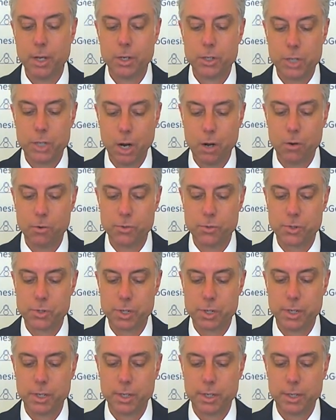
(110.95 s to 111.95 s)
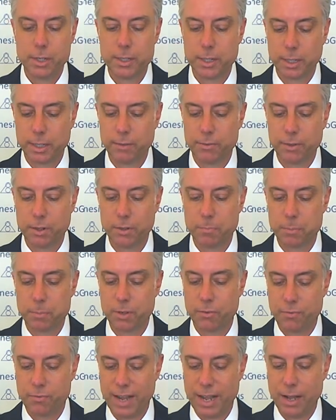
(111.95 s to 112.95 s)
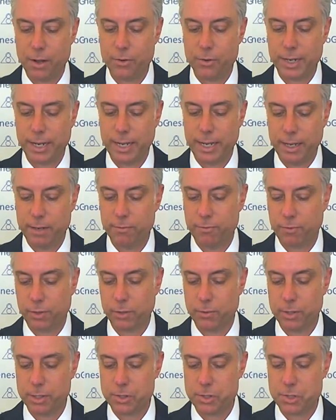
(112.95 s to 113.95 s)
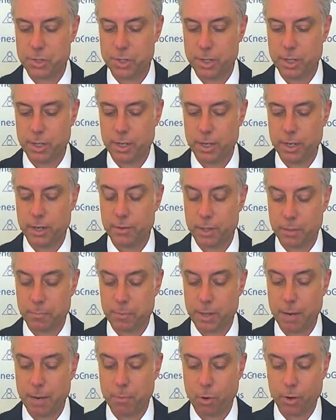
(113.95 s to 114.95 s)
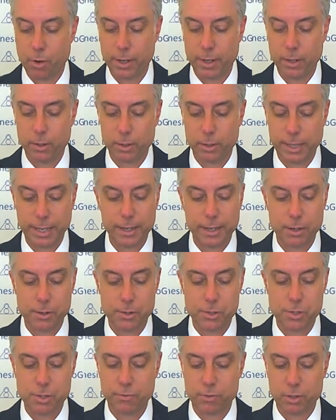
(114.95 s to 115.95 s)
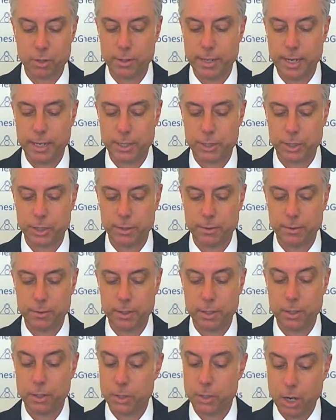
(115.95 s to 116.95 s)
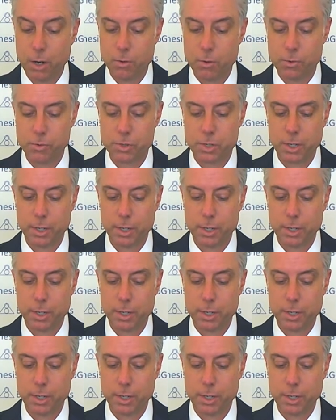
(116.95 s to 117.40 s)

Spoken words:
Toes deliver profound influence of the primordial layers of creation. Toes